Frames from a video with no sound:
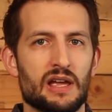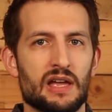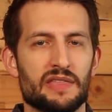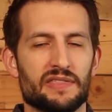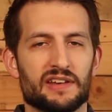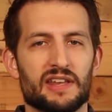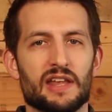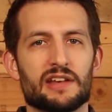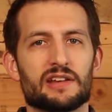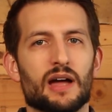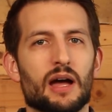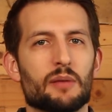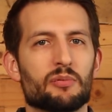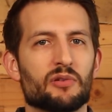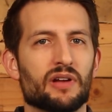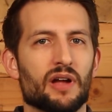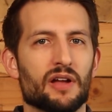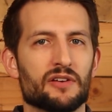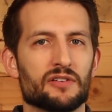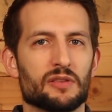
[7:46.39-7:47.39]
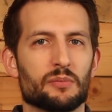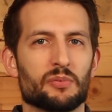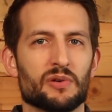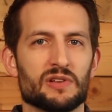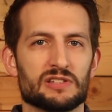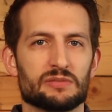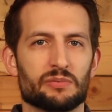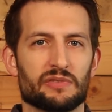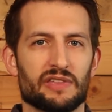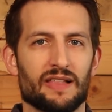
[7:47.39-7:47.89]
They tend to operate under the
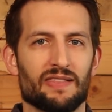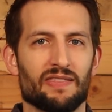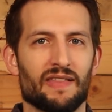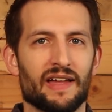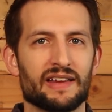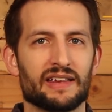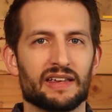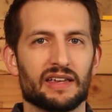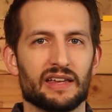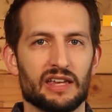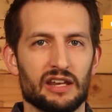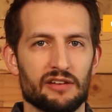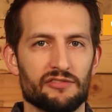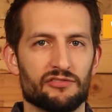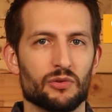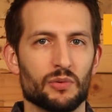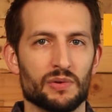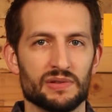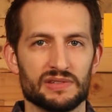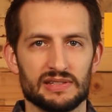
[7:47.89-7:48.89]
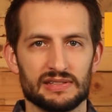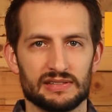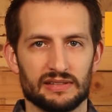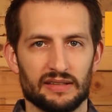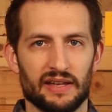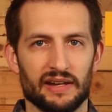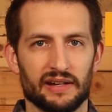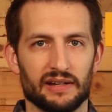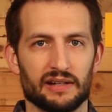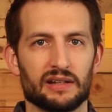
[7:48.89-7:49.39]
principle that like influences
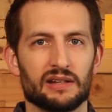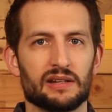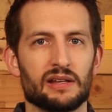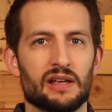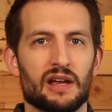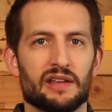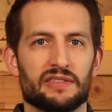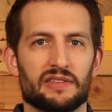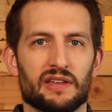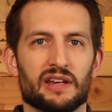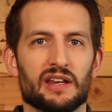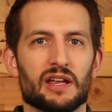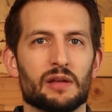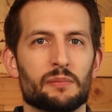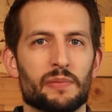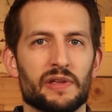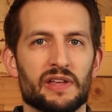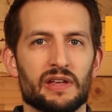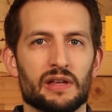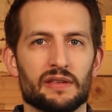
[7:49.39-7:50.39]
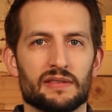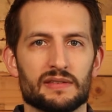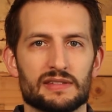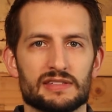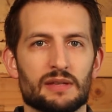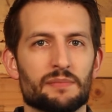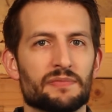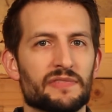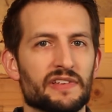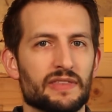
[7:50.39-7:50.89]
like, the idea being
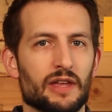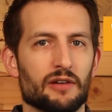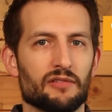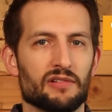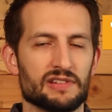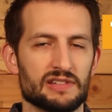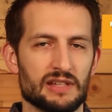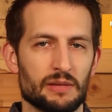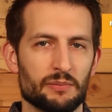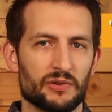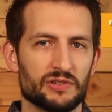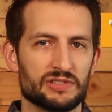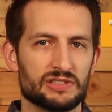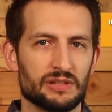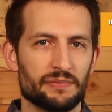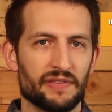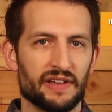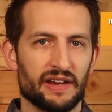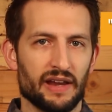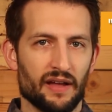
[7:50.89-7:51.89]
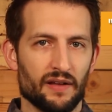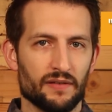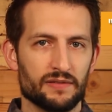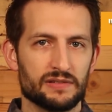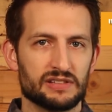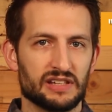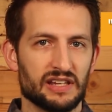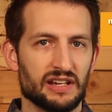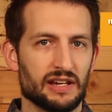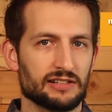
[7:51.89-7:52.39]
something that resembles something
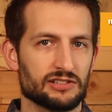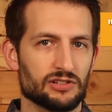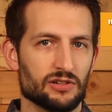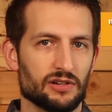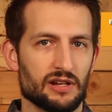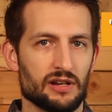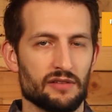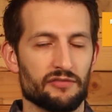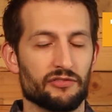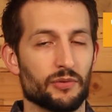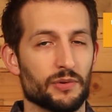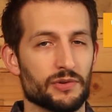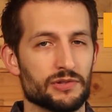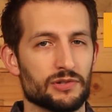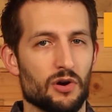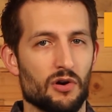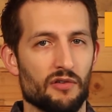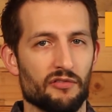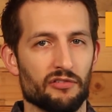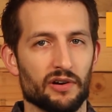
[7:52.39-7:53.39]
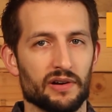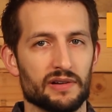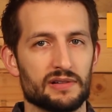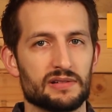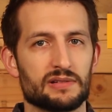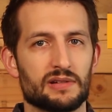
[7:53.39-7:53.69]
else can exert influence over it.